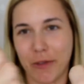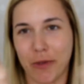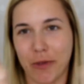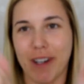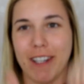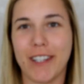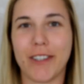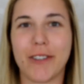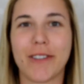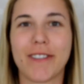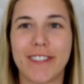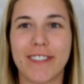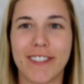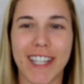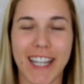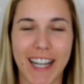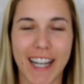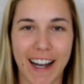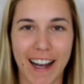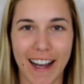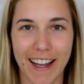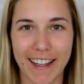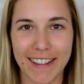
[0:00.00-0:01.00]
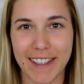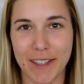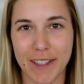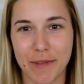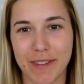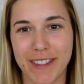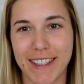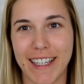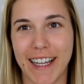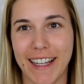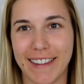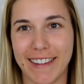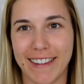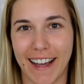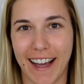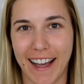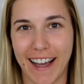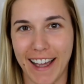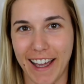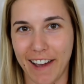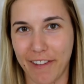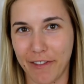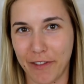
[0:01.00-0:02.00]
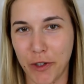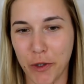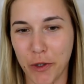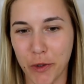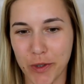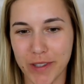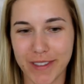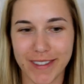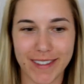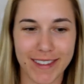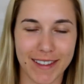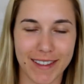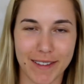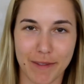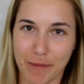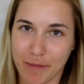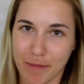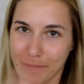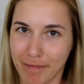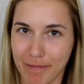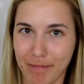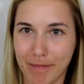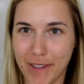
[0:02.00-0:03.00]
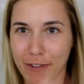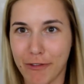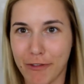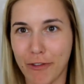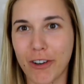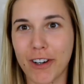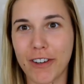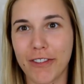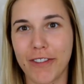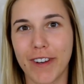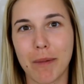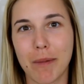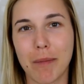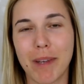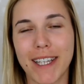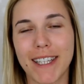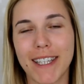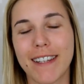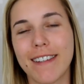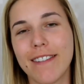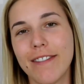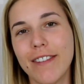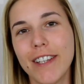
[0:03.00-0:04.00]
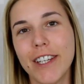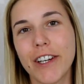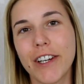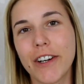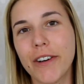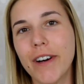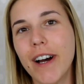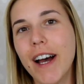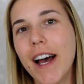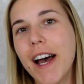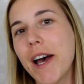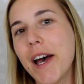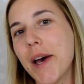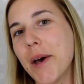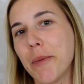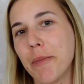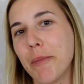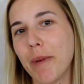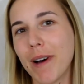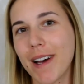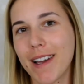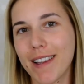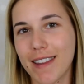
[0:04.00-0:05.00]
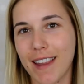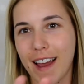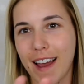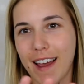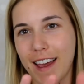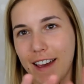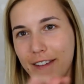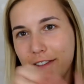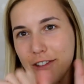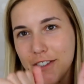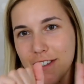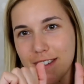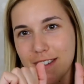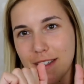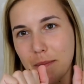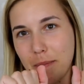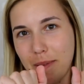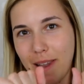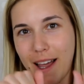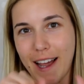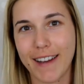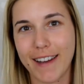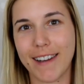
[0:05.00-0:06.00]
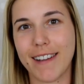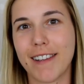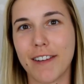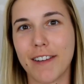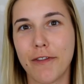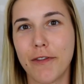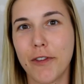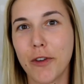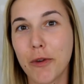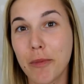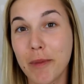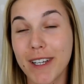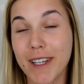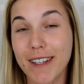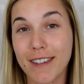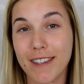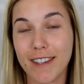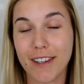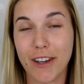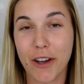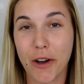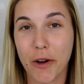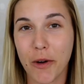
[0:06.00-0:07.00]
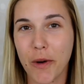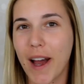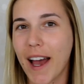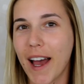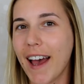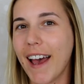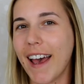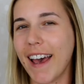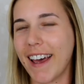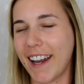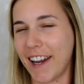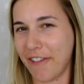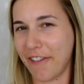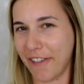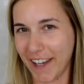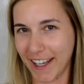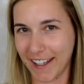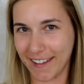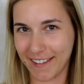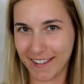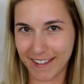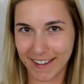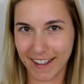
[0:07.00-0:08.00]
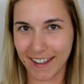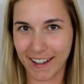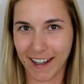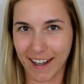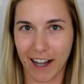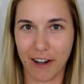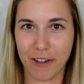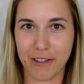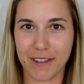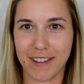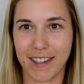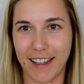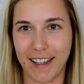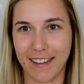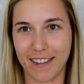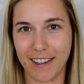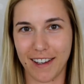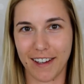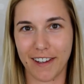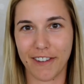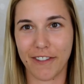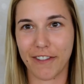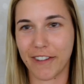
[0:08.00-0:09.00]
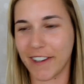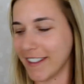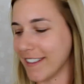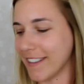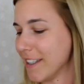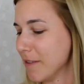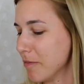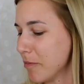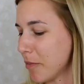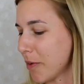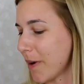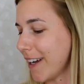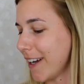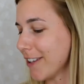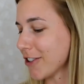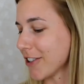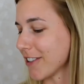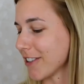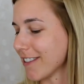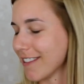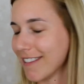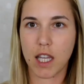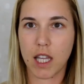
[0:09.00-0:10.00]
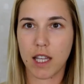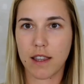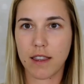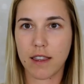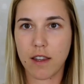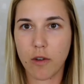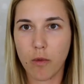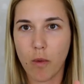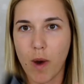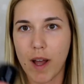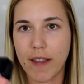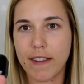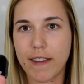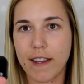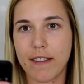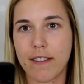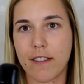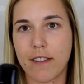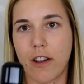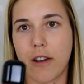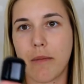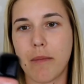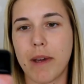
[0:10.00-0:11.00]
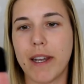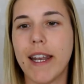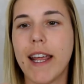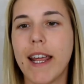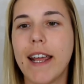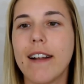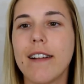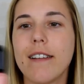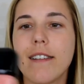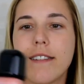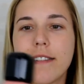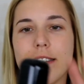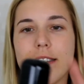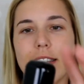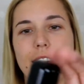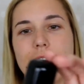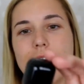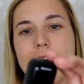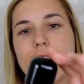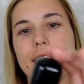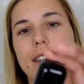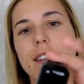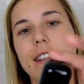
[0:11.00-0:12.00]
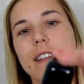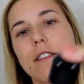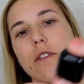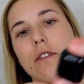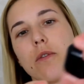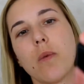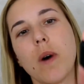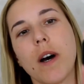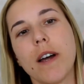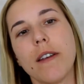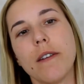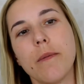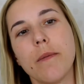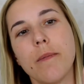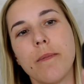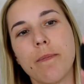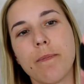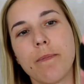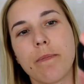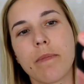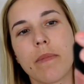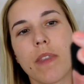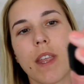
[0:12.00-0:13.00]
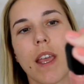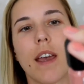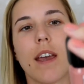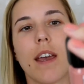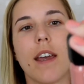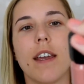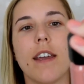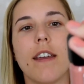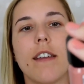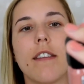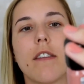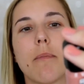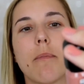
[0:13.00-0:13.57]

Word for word: one of the items that I have used before filming this video, but I have just applied it a few minutes ago and I think it still counts as a first impression. The one that's on my nails is this one. It's